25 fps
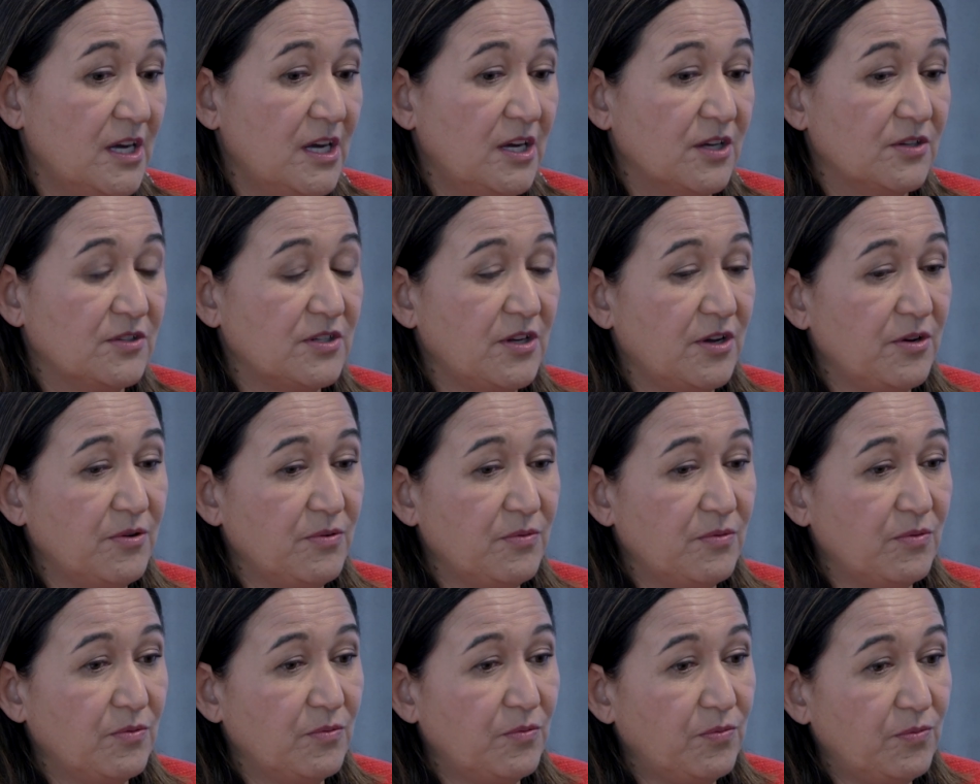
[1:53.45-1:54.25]
So
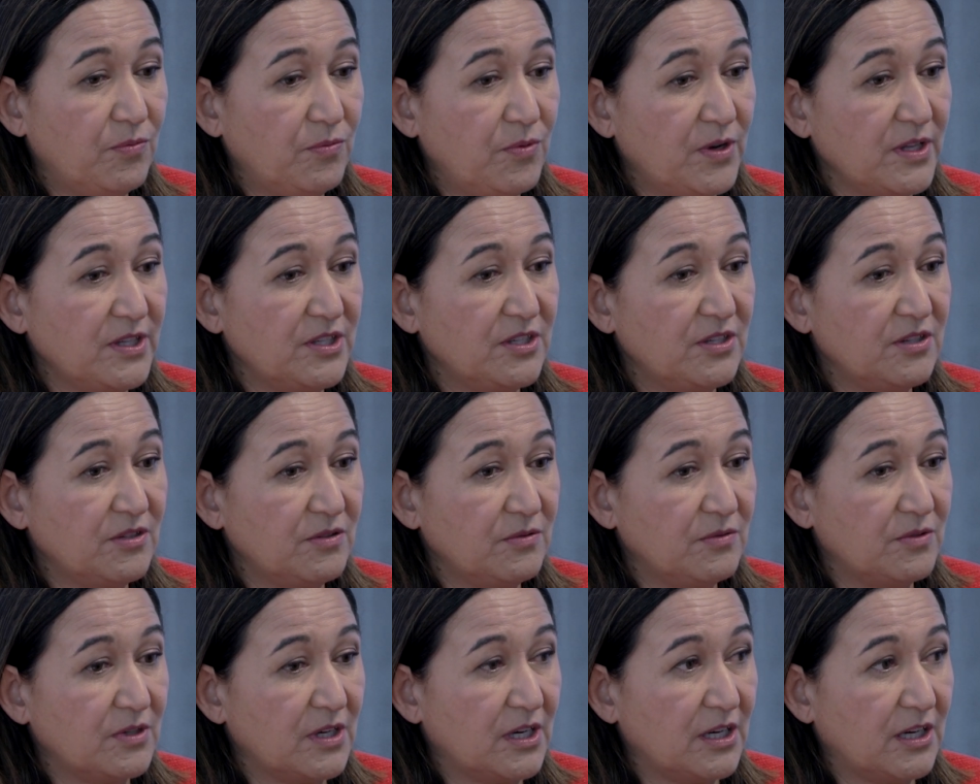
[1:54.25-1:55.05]
once
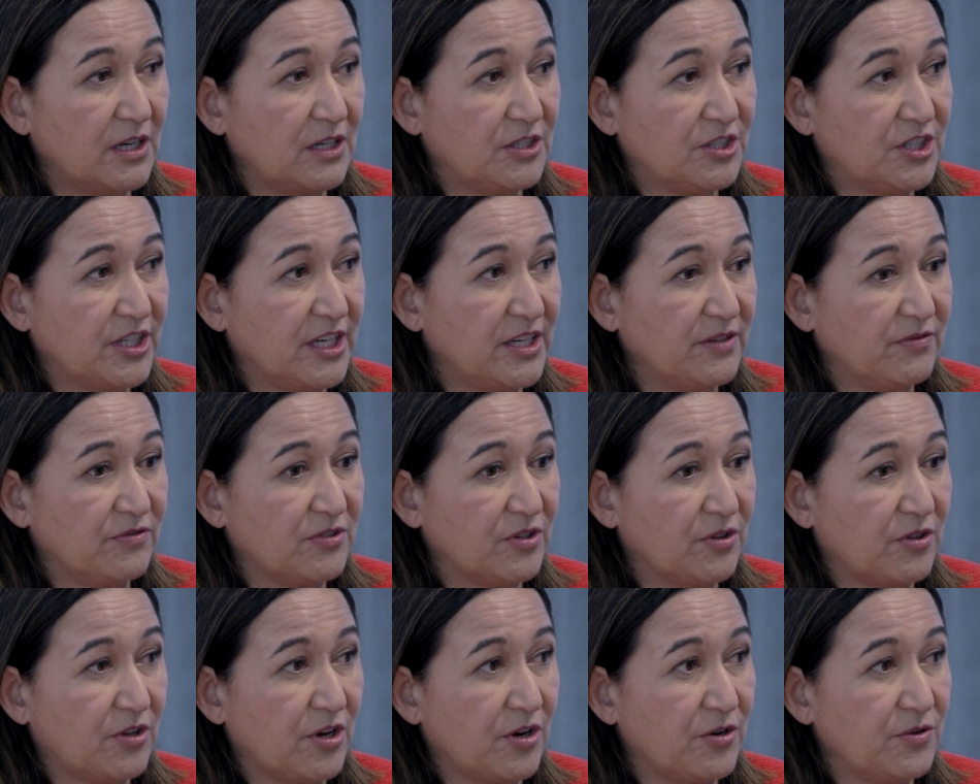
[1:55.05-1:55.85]
you'd
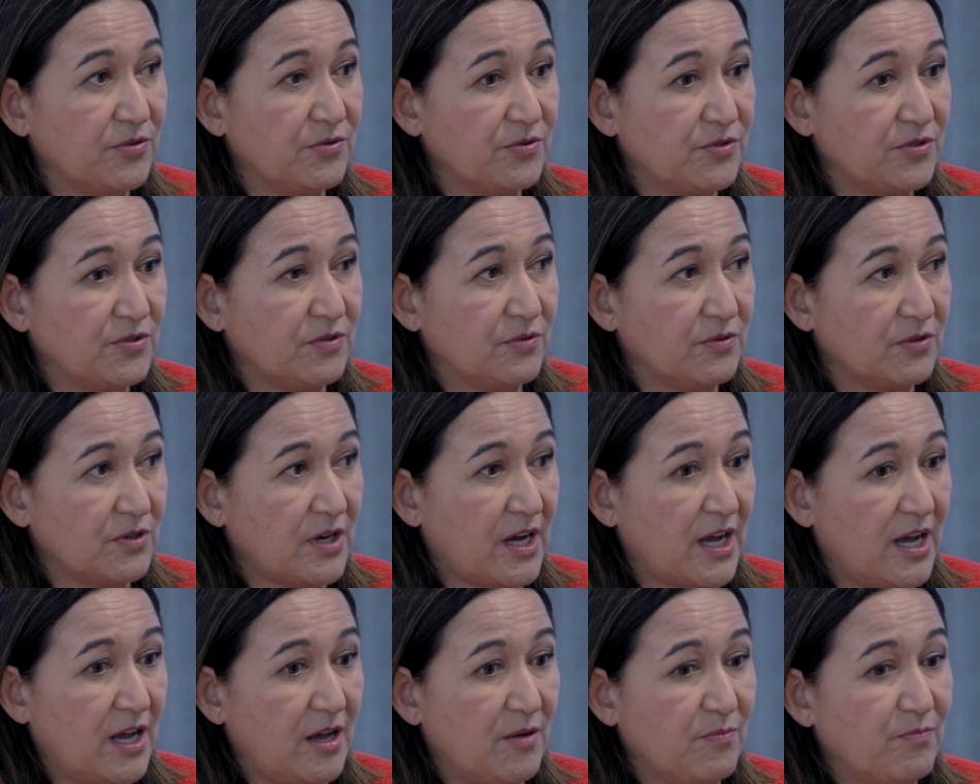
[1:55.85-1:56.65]
achieved those
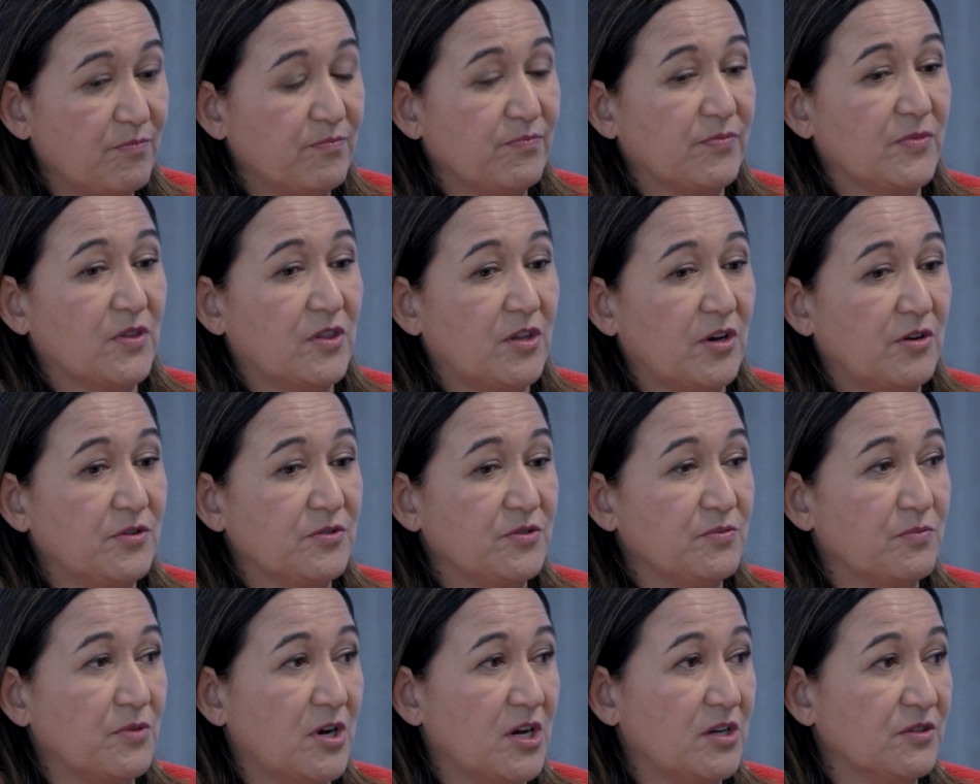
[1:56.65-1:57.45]

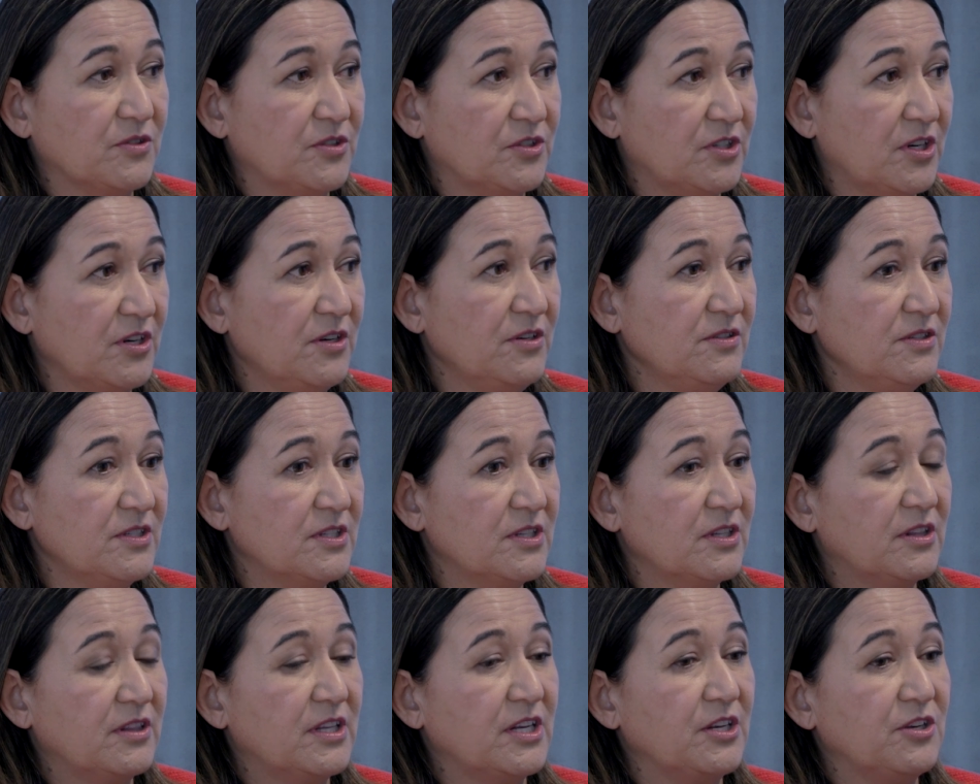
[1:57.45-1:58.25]

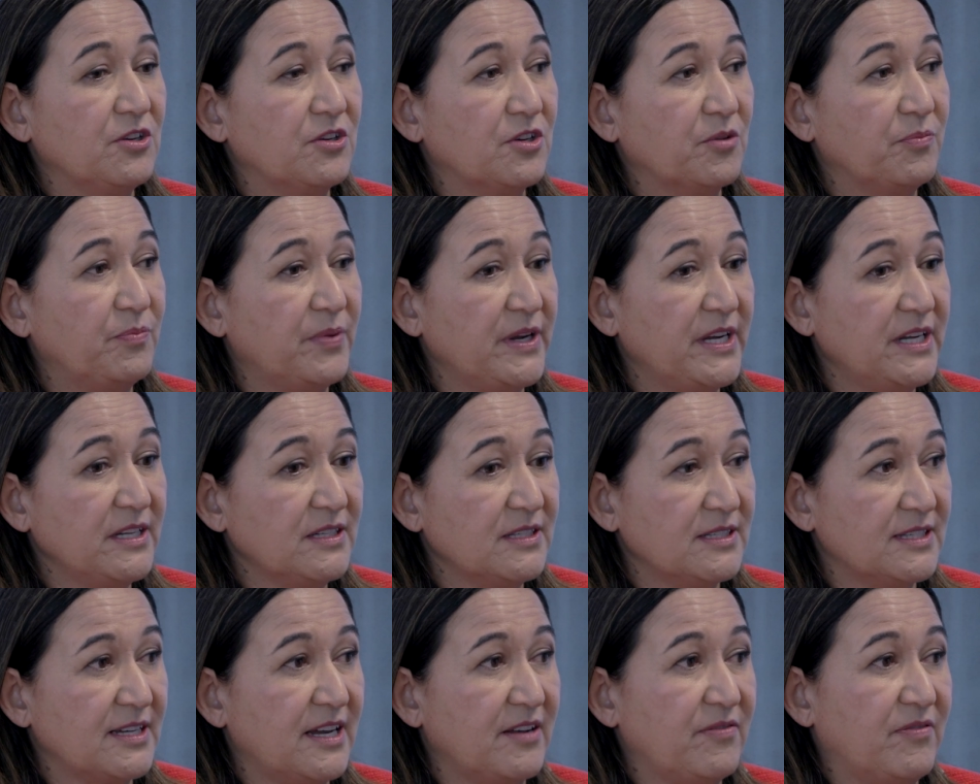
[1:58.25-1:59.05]
milestones, then you could be in
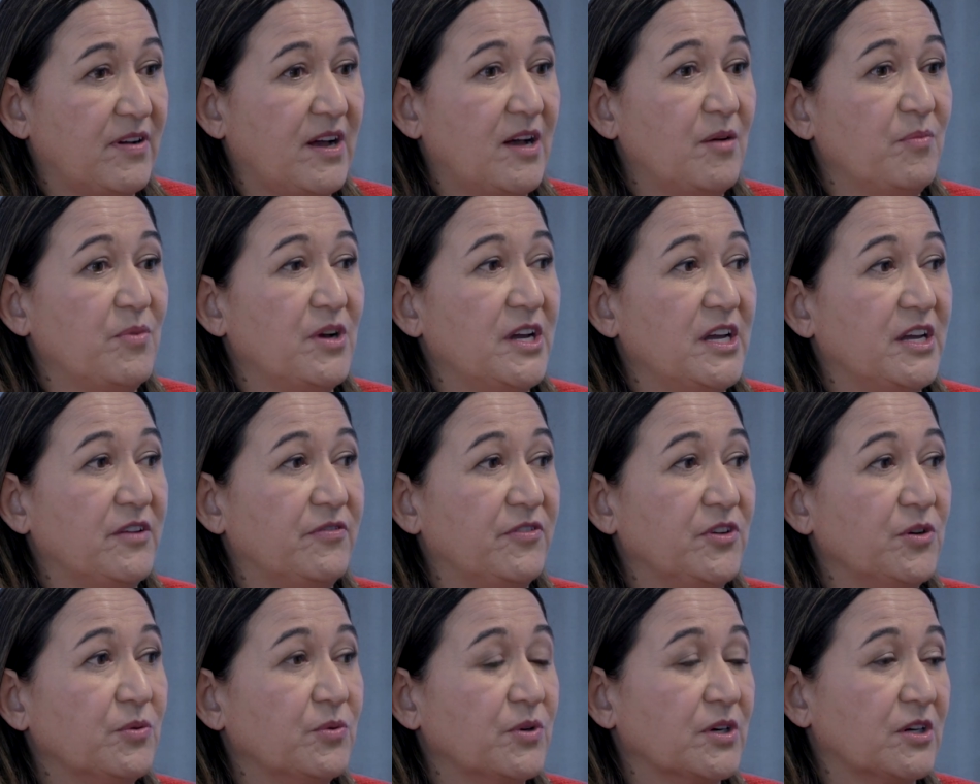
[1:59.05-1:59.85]
safe harbour
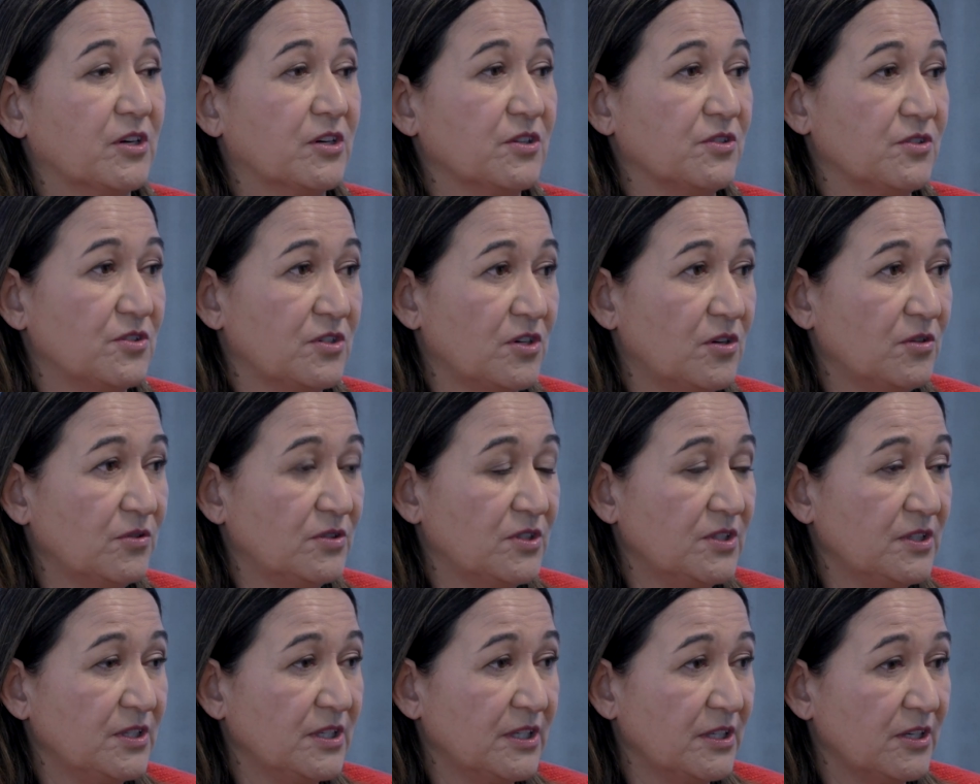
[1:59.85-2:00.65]
if you were
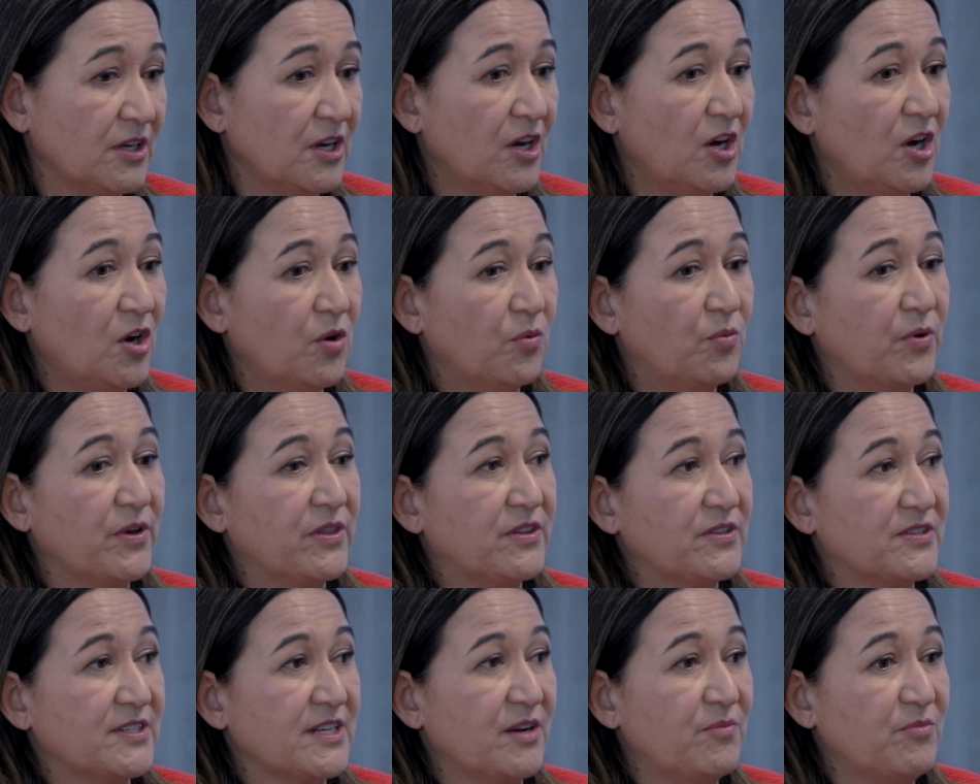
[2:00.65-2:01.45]
consulting
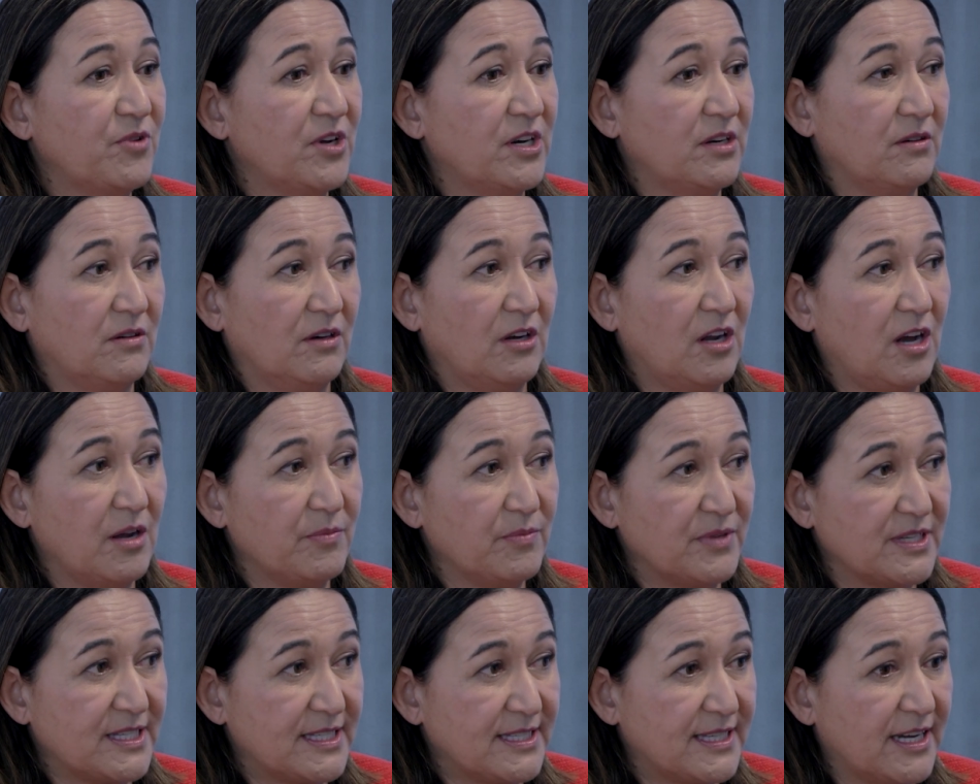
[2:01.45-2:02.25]
with someone like
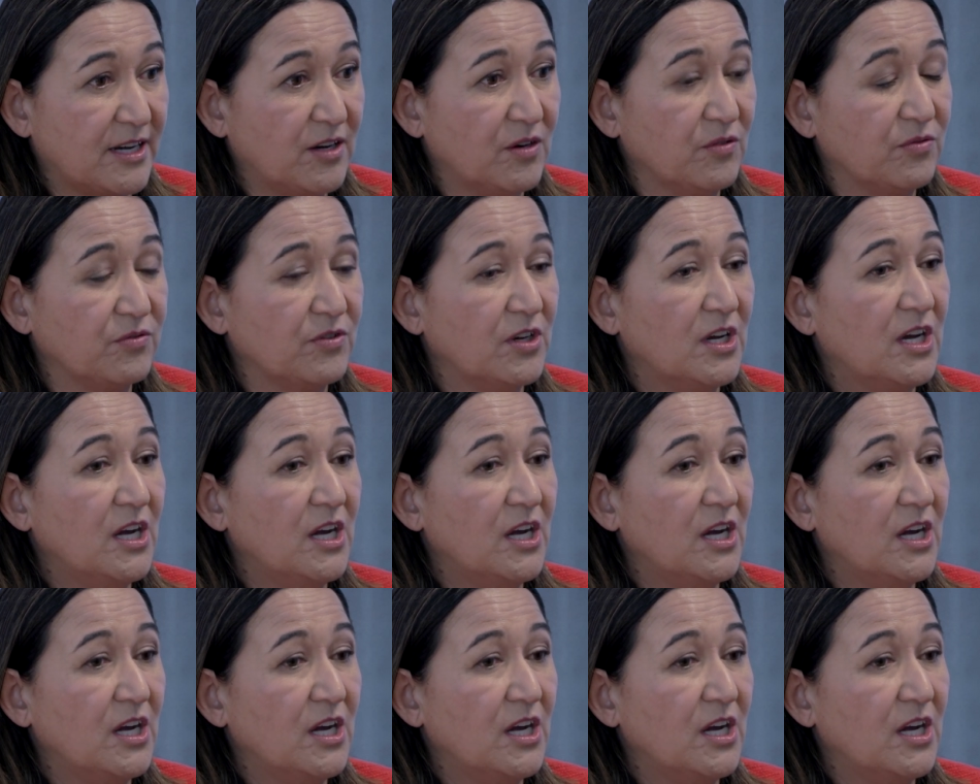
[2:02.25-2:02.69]
myself